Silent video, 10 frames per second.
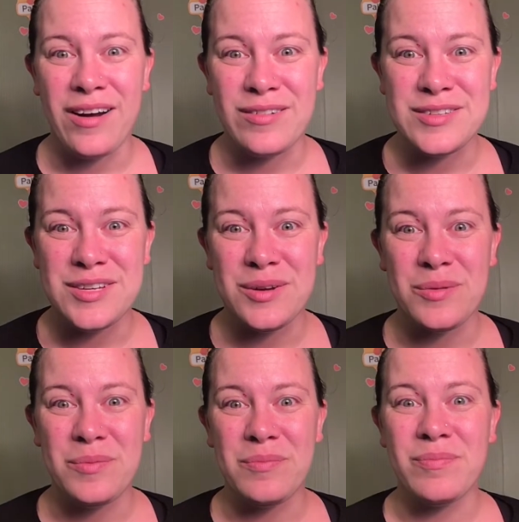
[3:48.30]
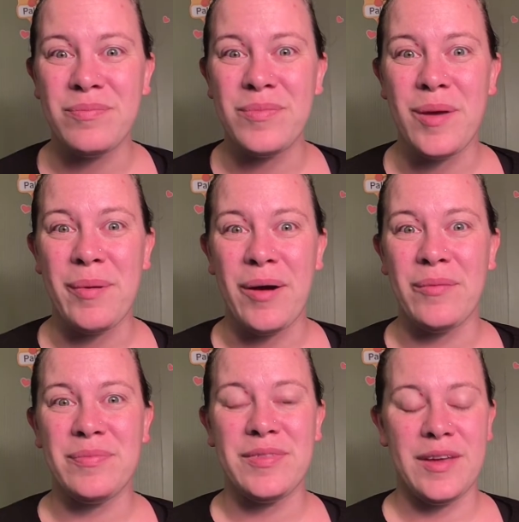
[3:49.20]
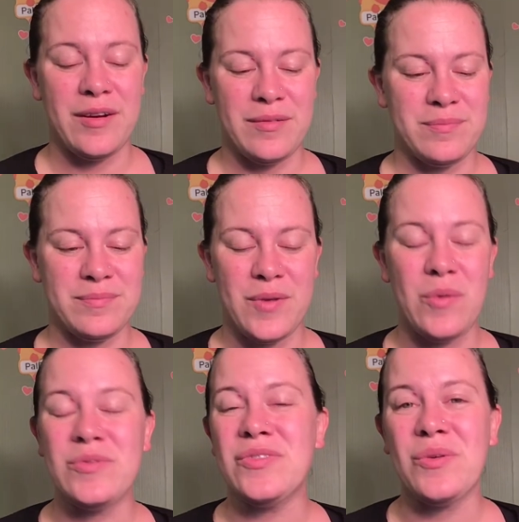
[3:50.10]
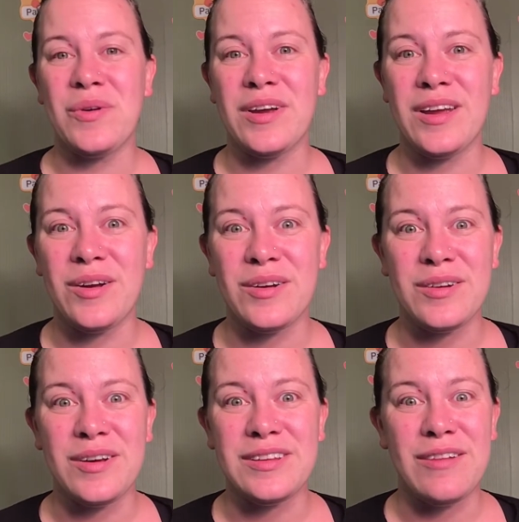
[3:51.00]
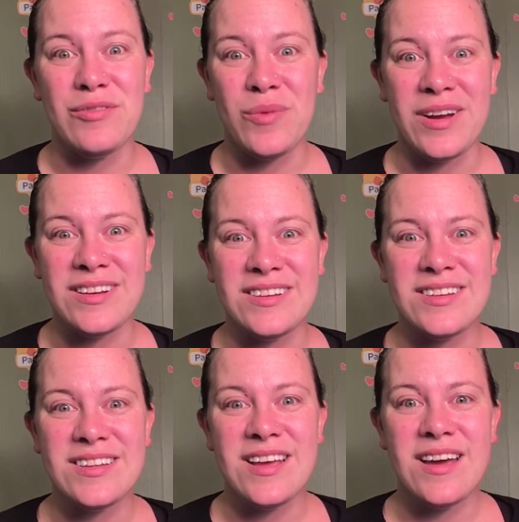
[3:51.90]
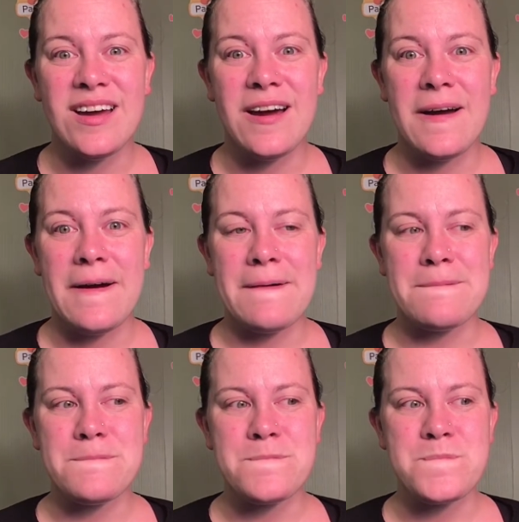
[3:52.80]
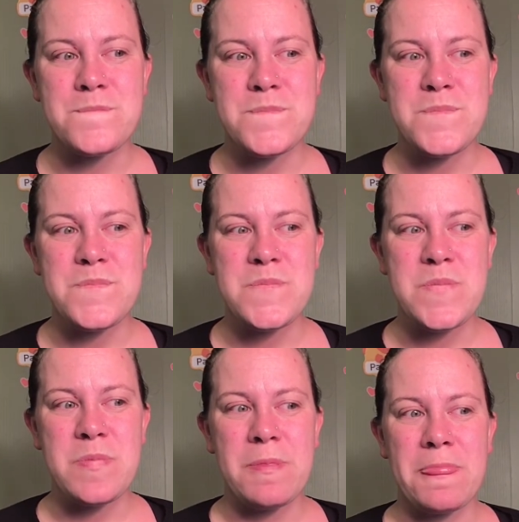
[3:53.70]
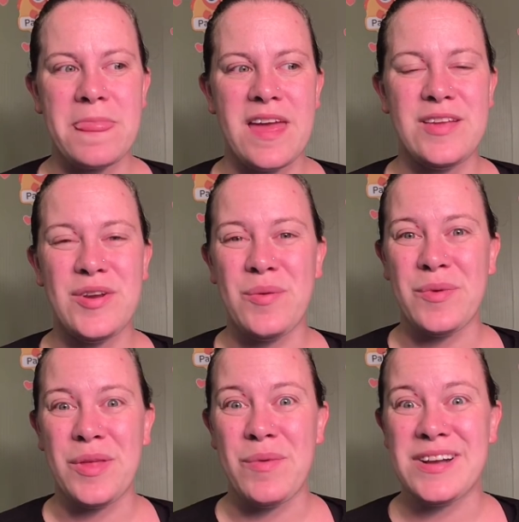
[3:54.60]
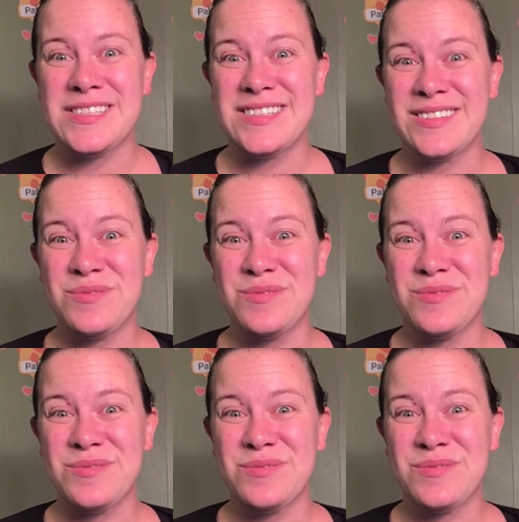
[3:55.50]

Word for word: out to you about their own story or a loved one, um, and you don't really want to